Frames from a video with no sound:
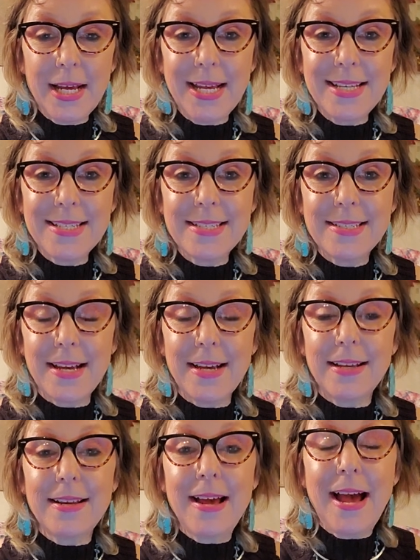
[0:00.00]

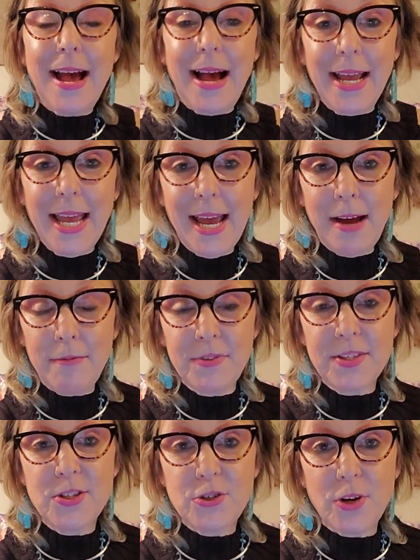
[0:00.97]
Instead, I have
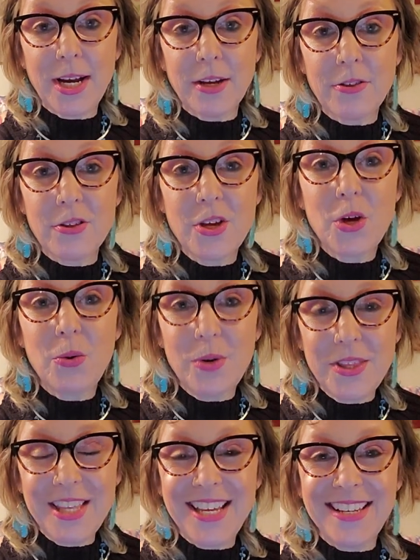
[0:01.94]
the strength
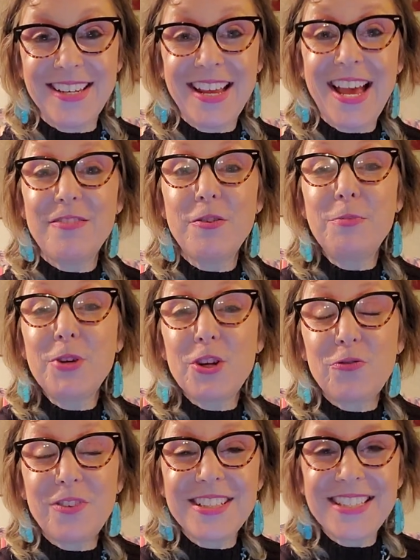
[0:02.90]
within. Have a
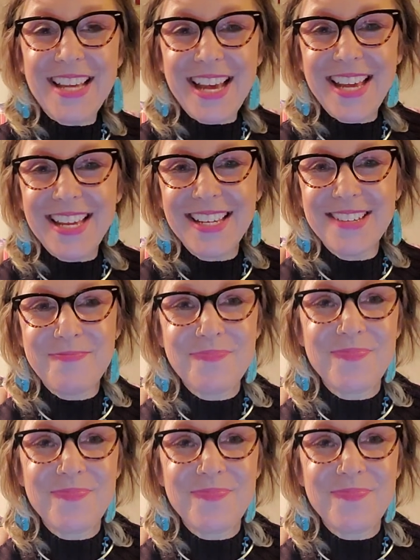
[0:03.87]
beautiful day.